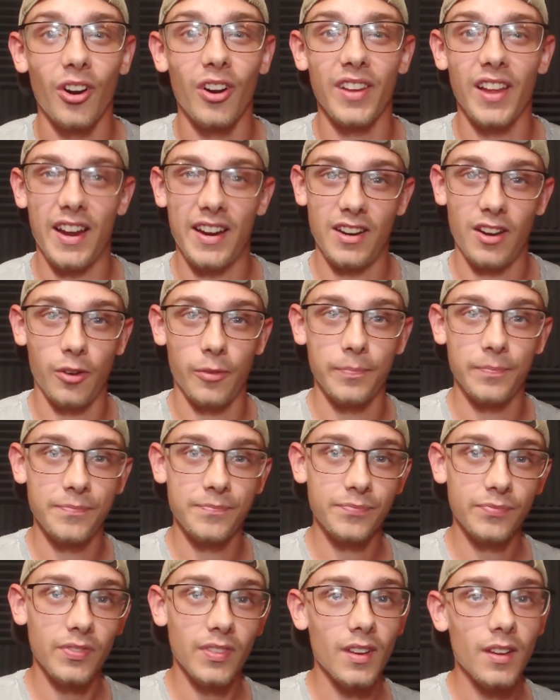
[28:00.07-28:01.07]
all I know.
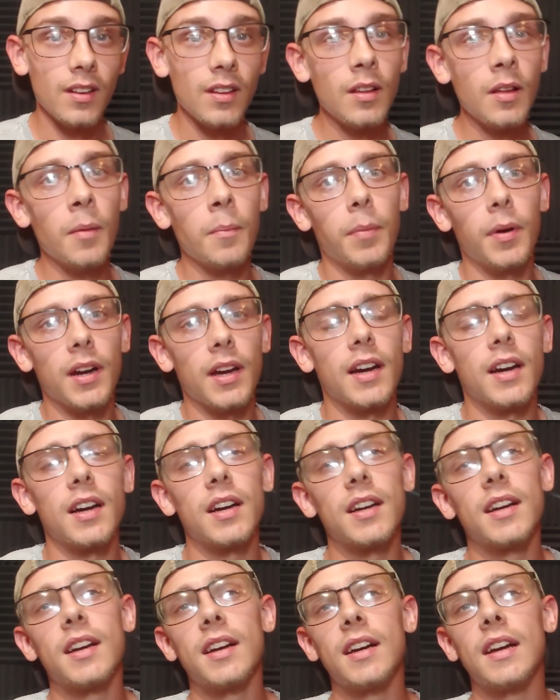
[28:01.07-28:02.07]

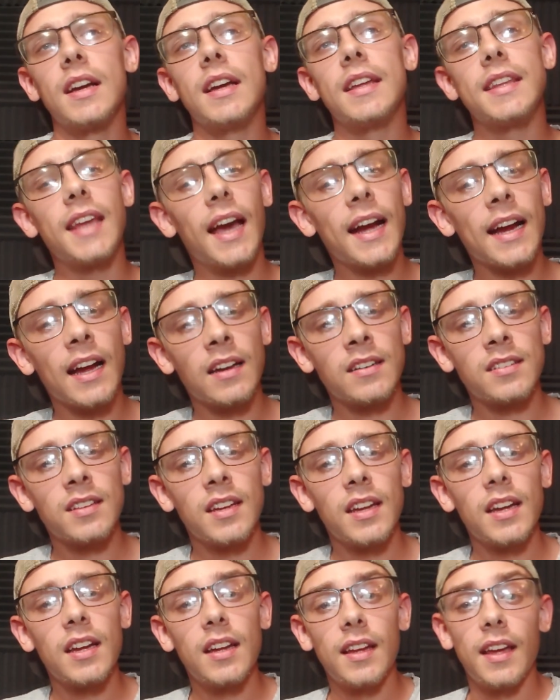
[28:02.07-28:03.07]
But yeah guys,
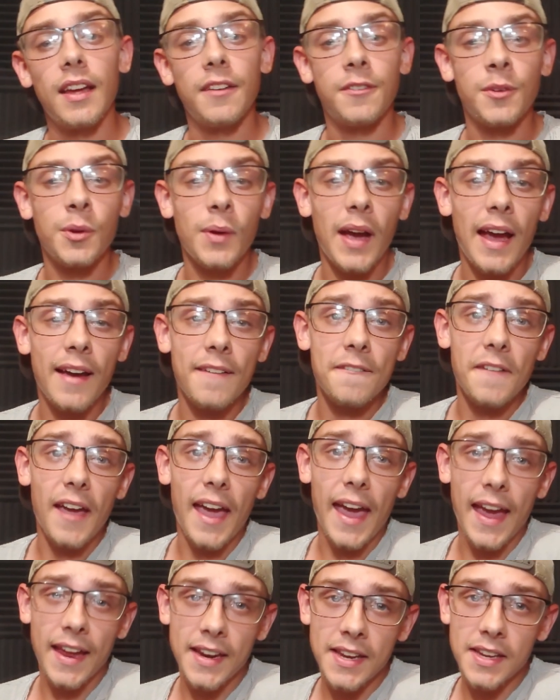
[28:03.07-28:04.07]
if you have
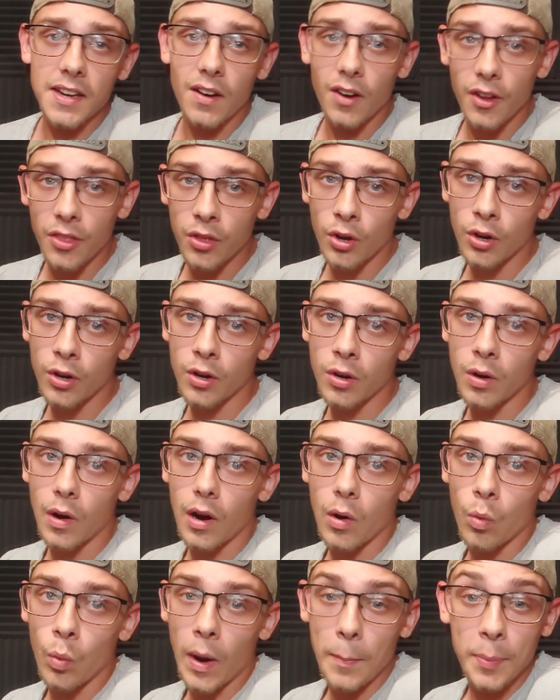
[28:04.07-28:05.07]
any other
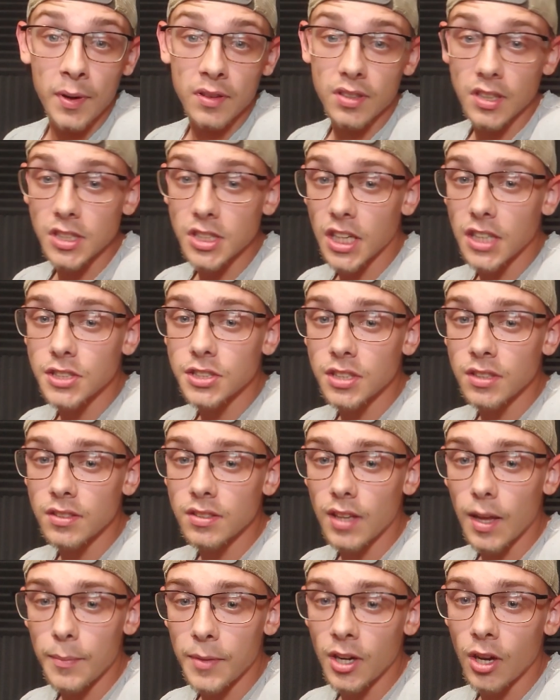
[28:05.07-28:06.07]
weapon suggestions,
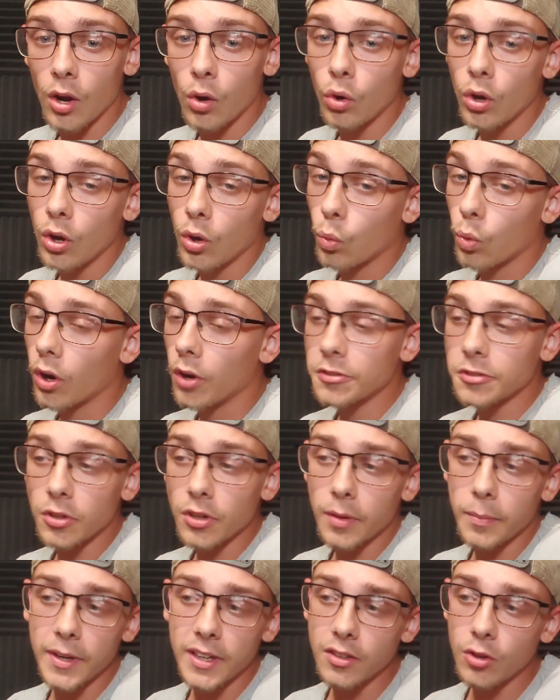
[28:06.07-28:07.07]
let me know. We're also
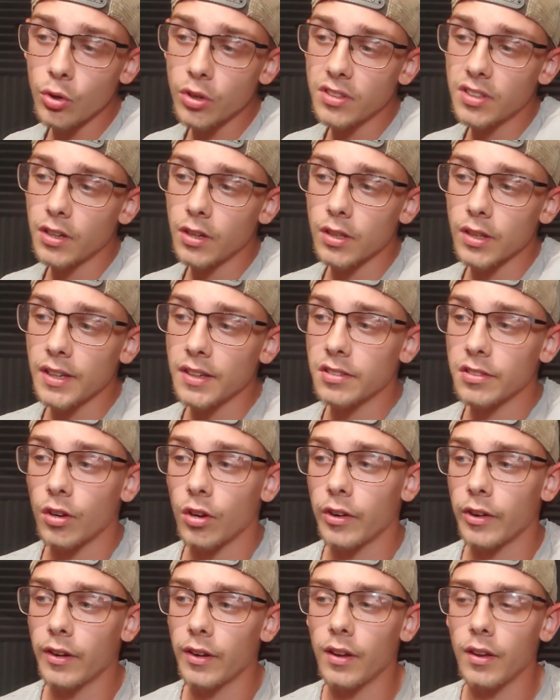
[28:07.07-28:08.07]
going to be doing tier lists
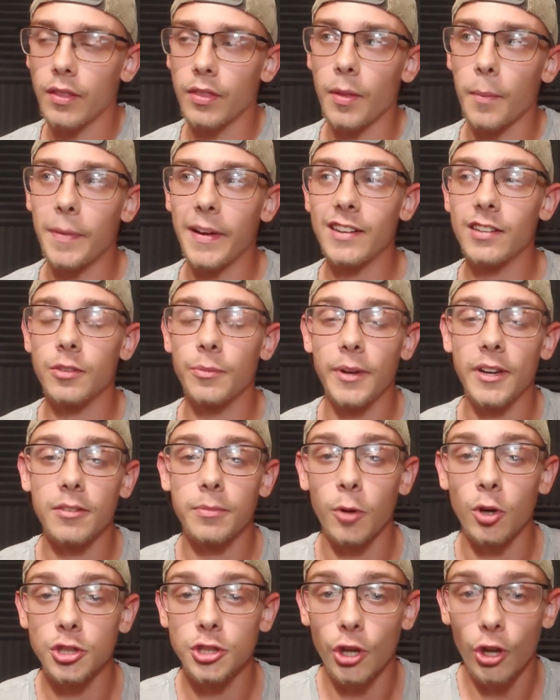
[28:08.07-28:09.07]
on the best mixed
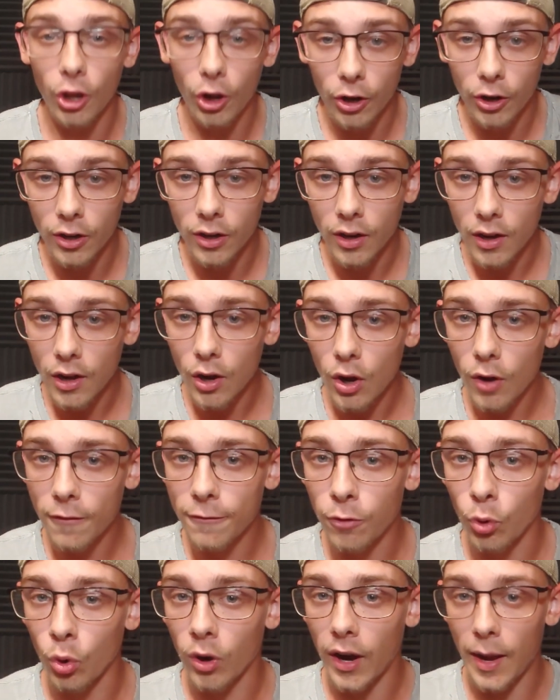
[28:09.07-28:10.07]
martial art
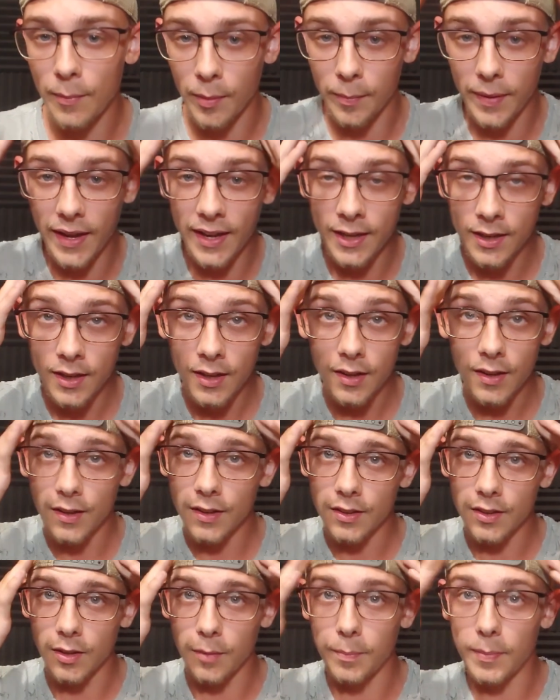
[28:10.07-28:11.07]
for MMA,
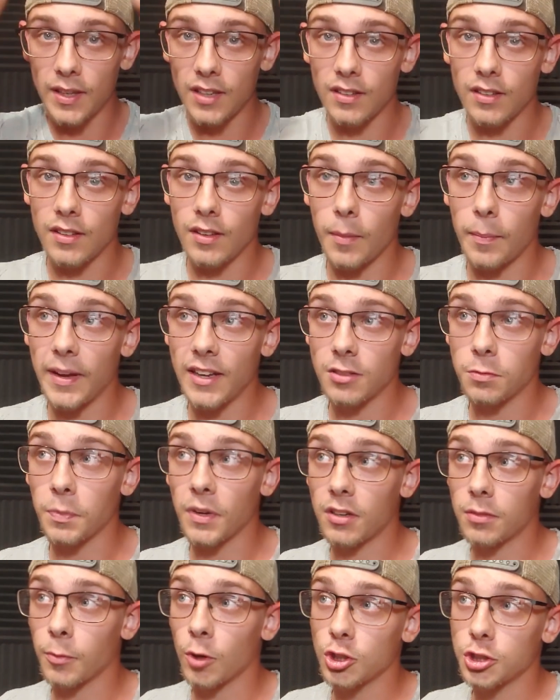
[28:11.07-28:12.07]
the best
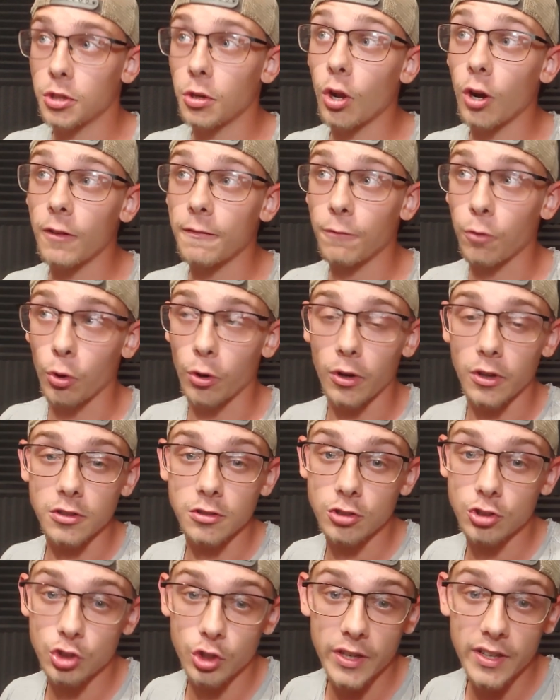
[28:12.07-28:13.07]
mixed martial art for
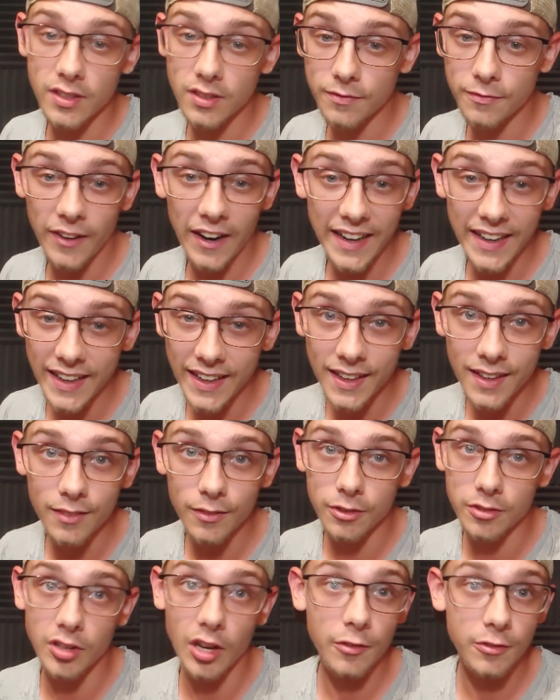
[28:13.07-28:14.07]
street fighting,
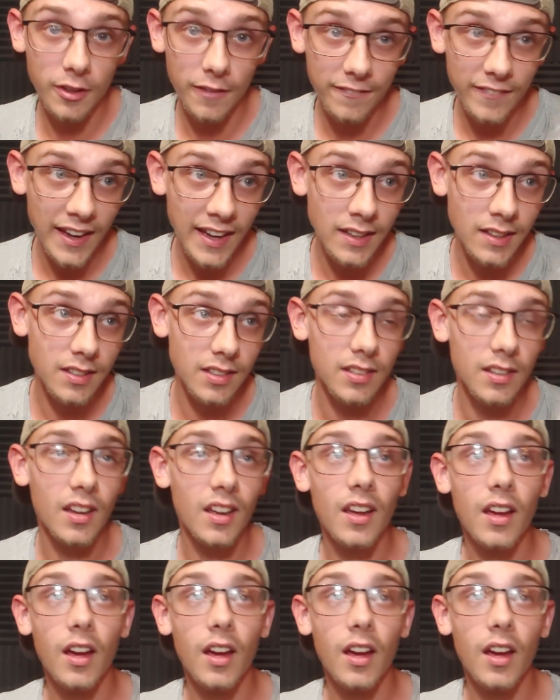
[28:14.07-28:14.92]
self-defense,